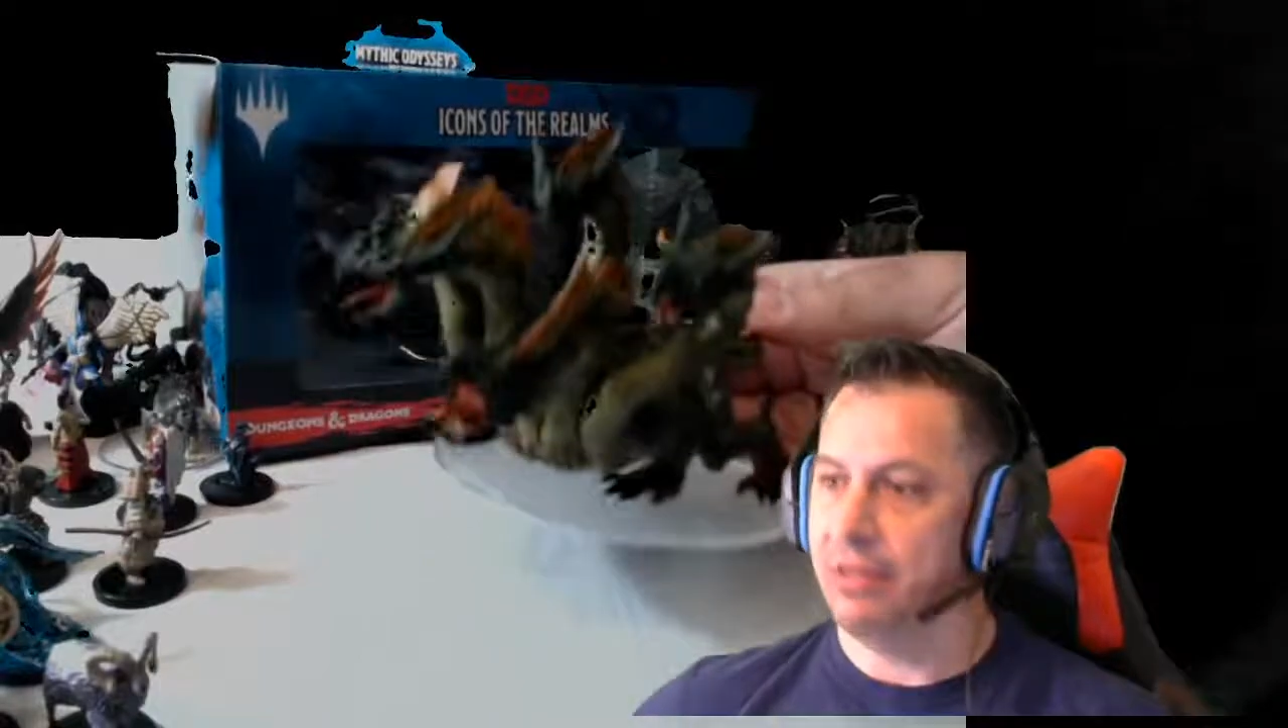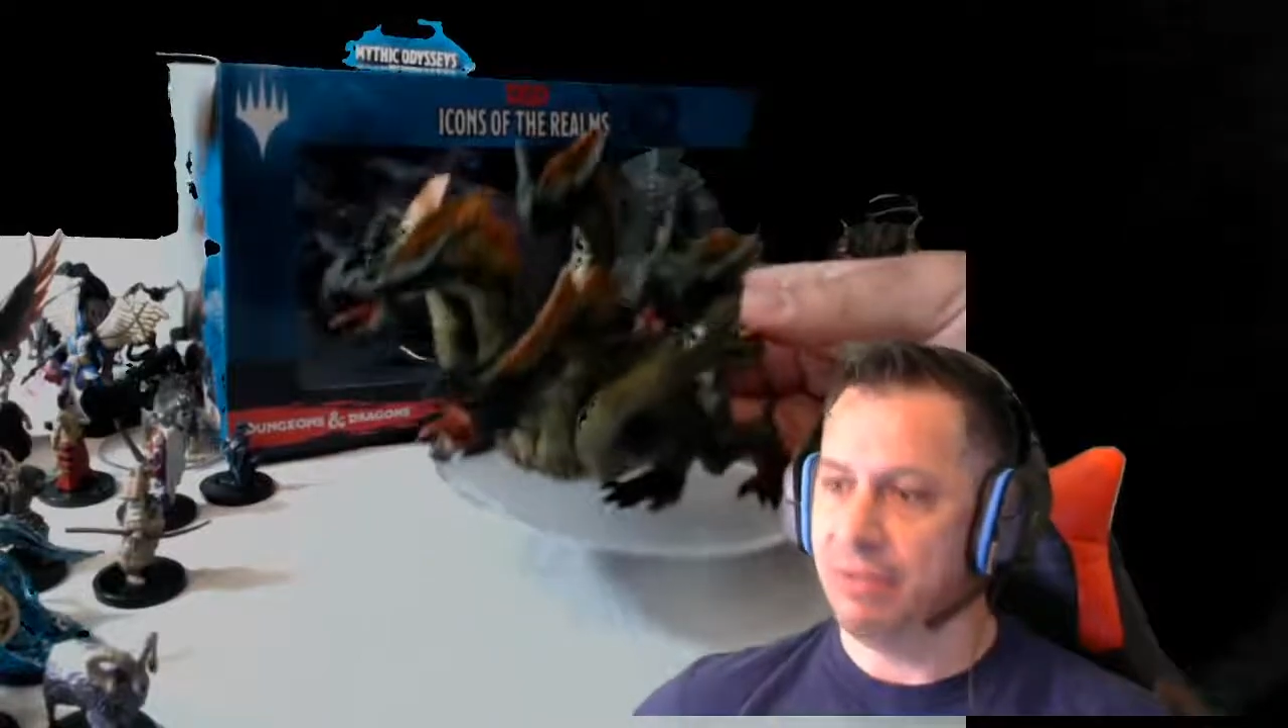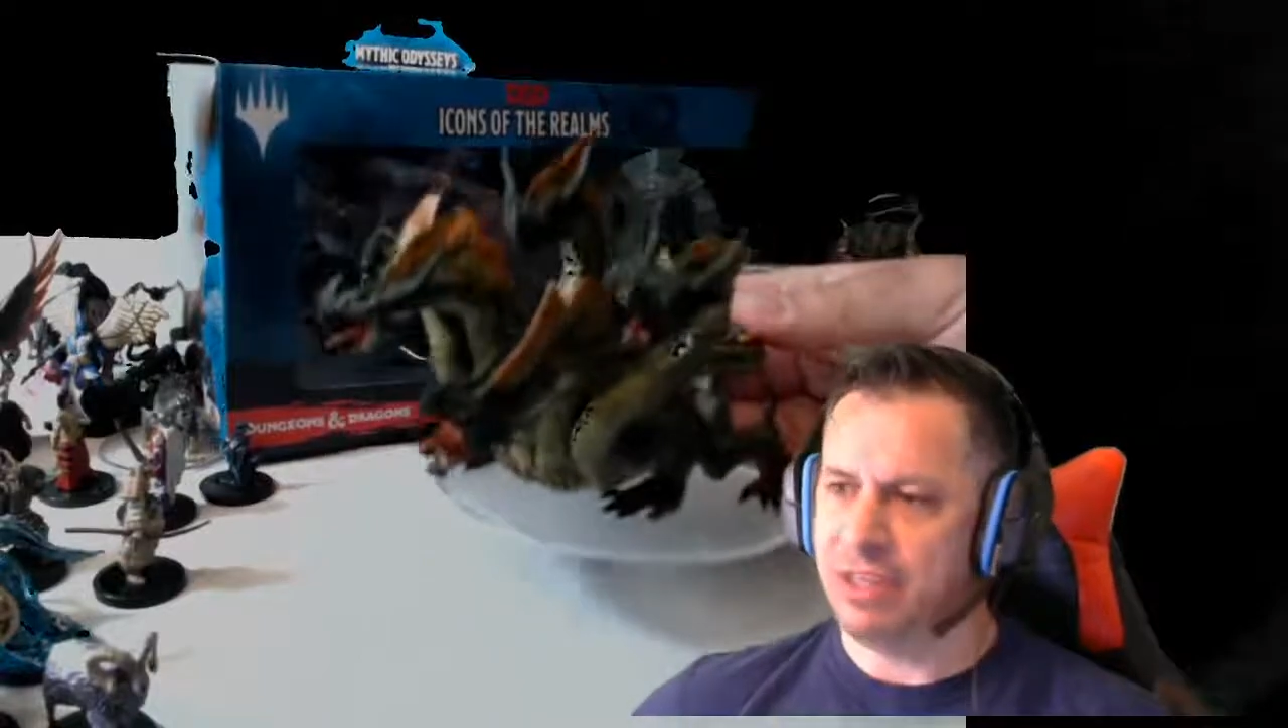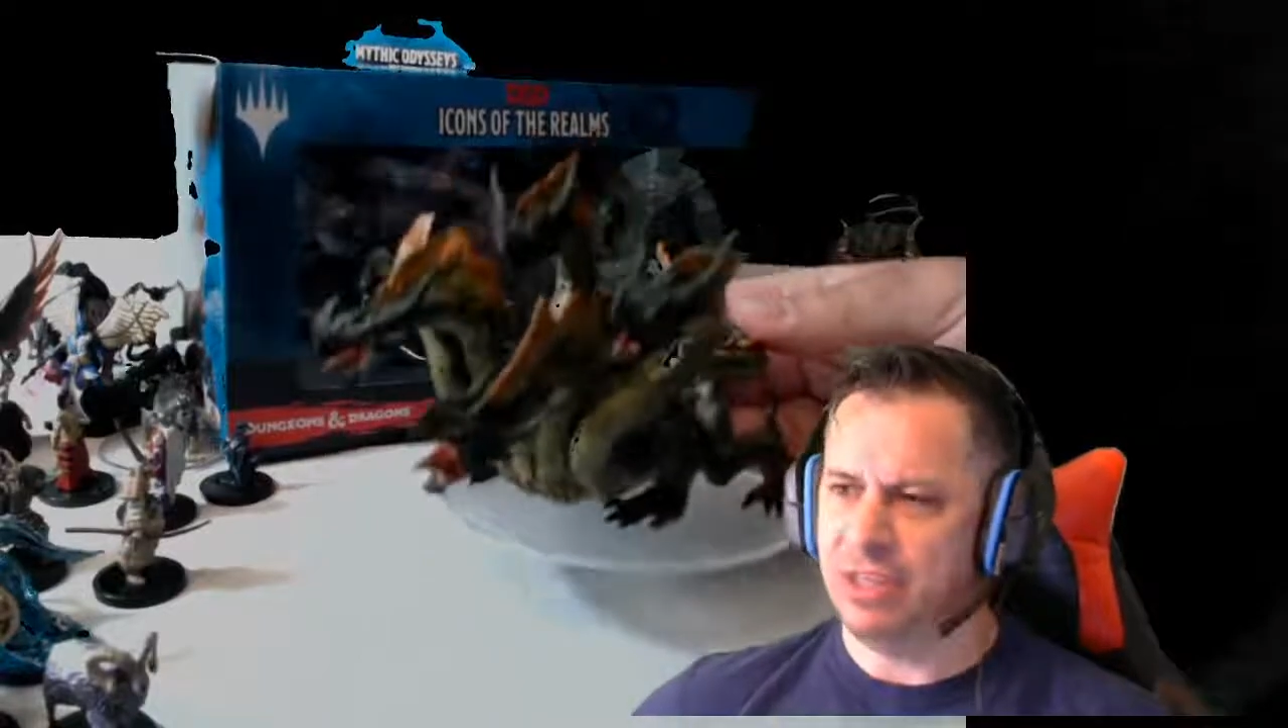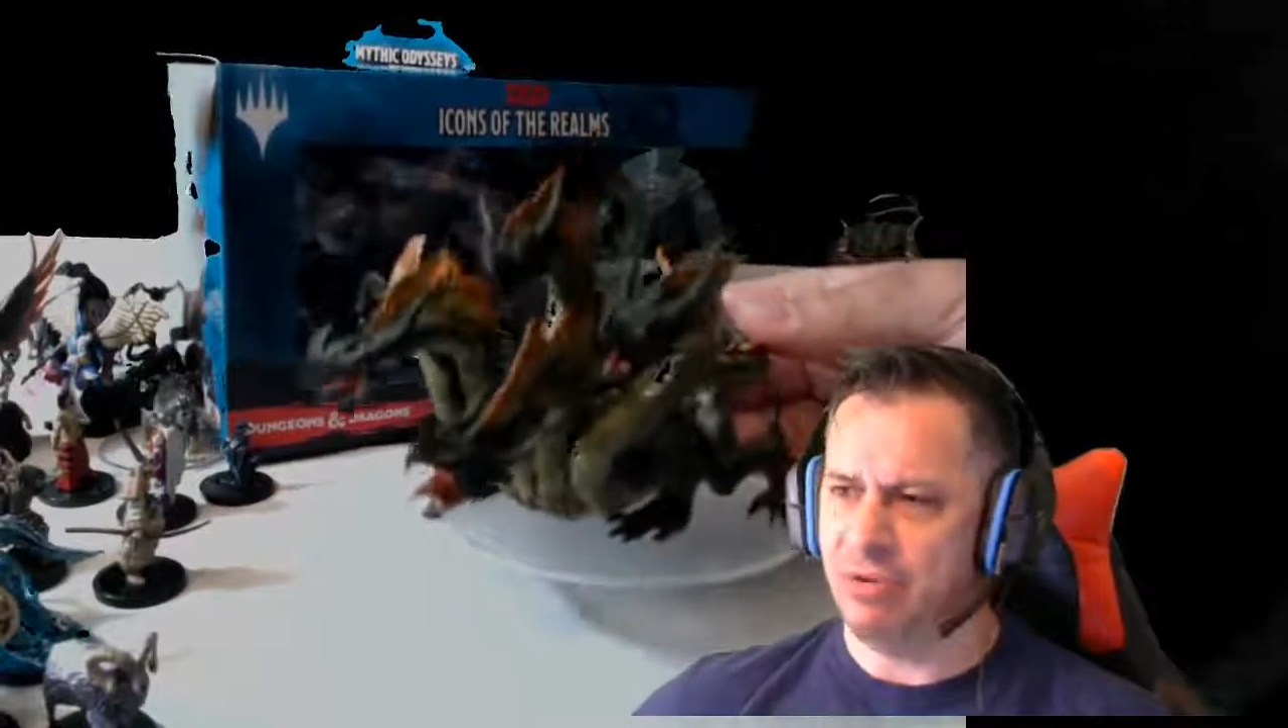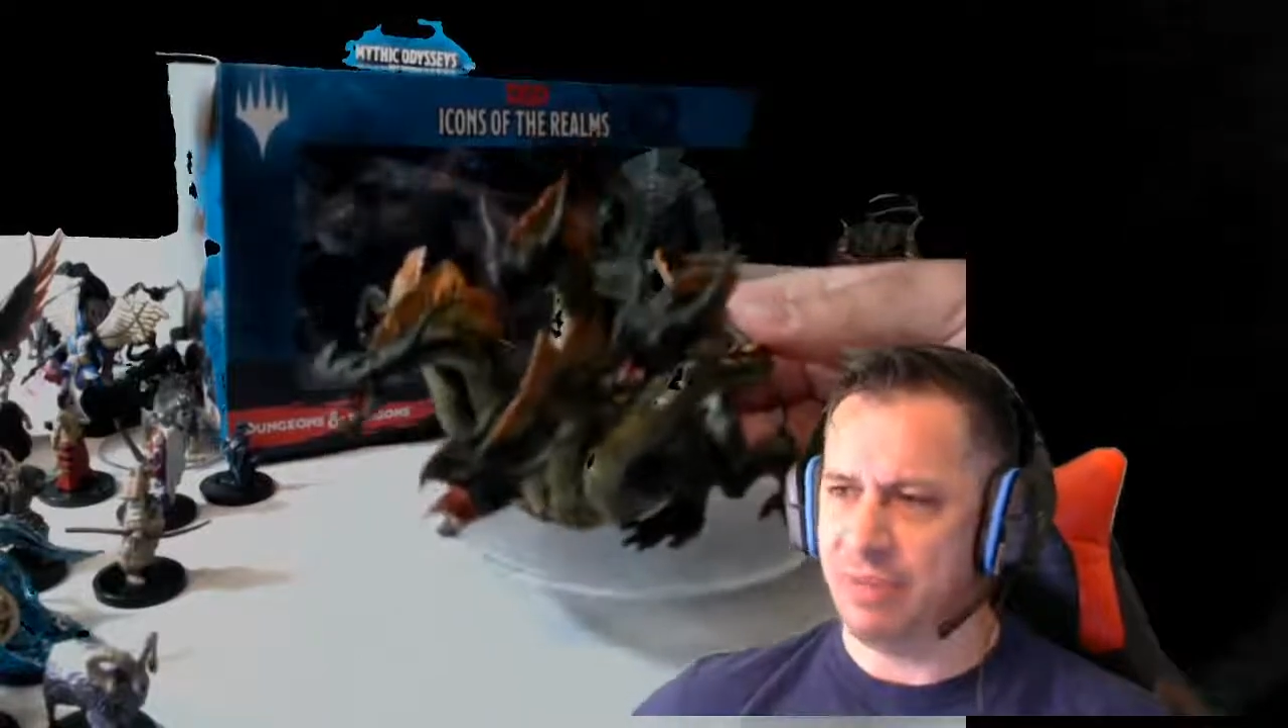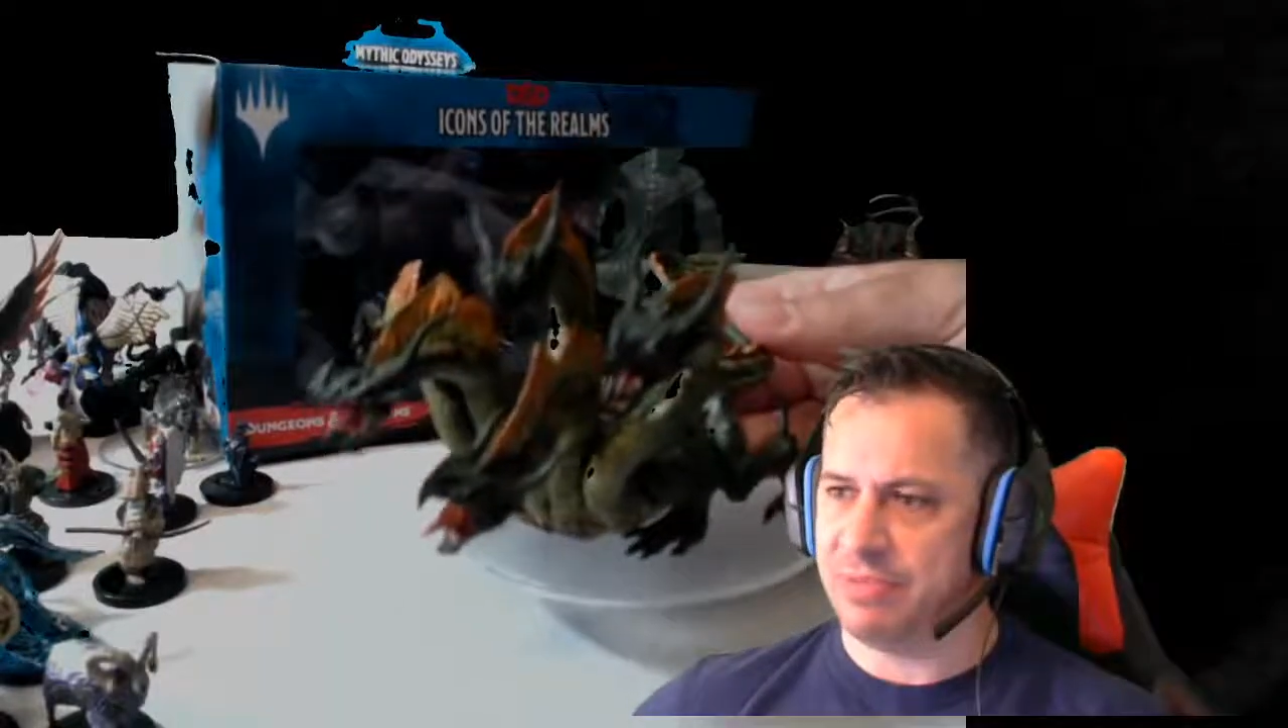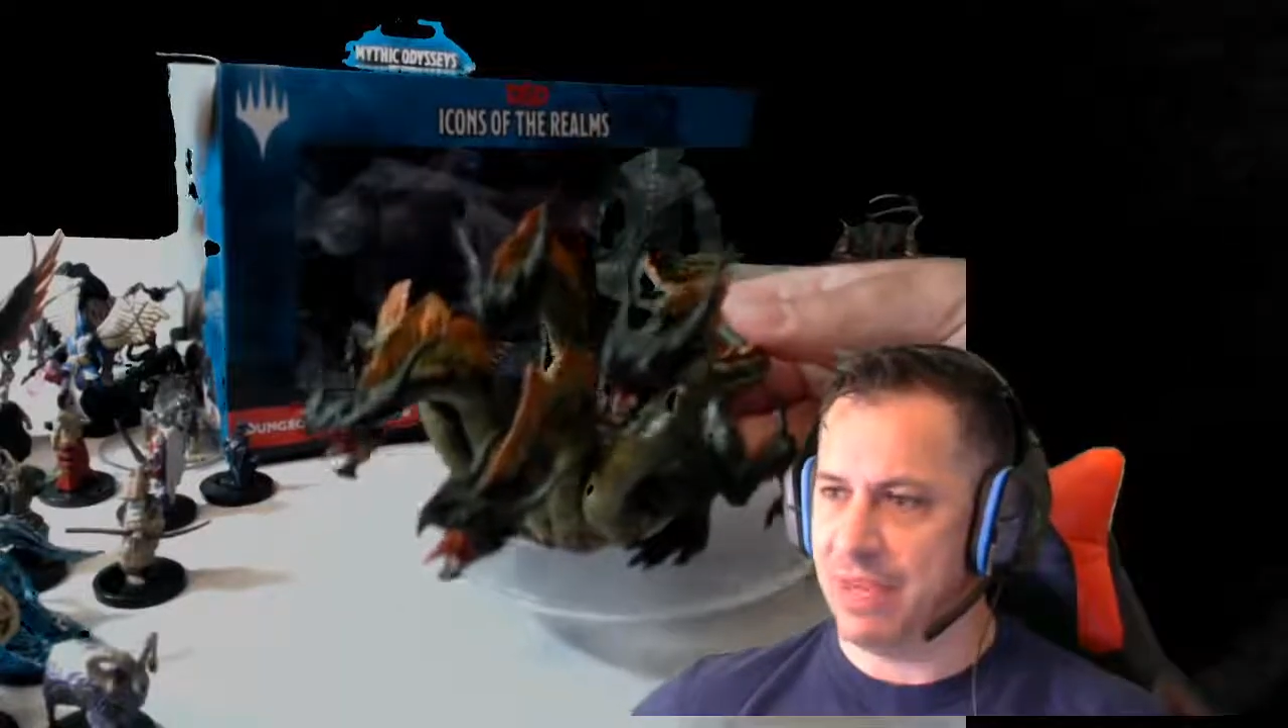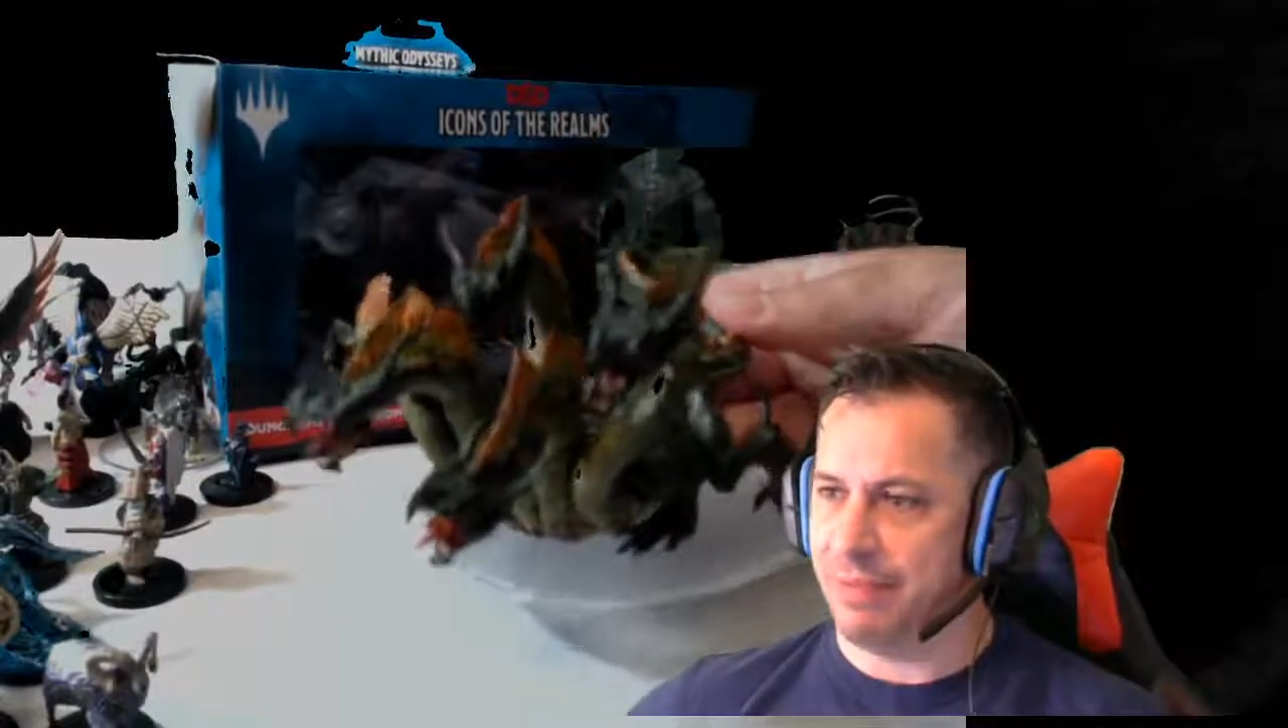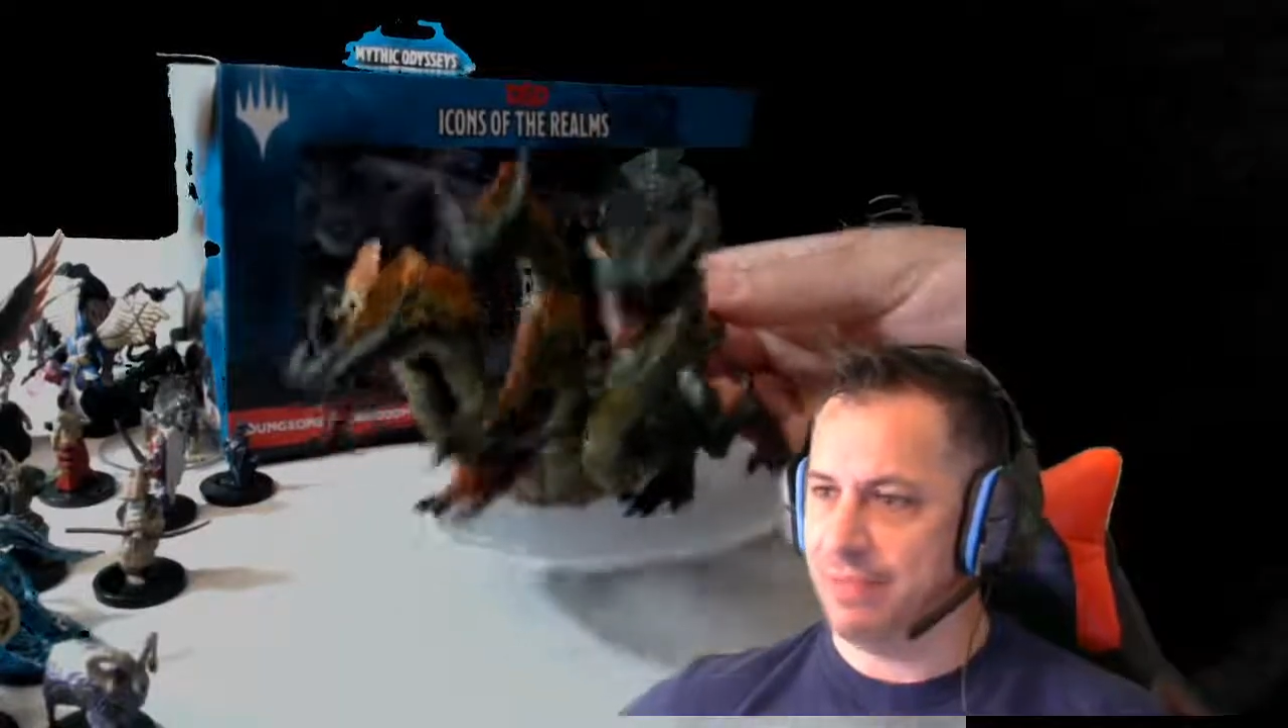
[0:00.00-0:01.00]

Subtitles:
but you know what I'm saying.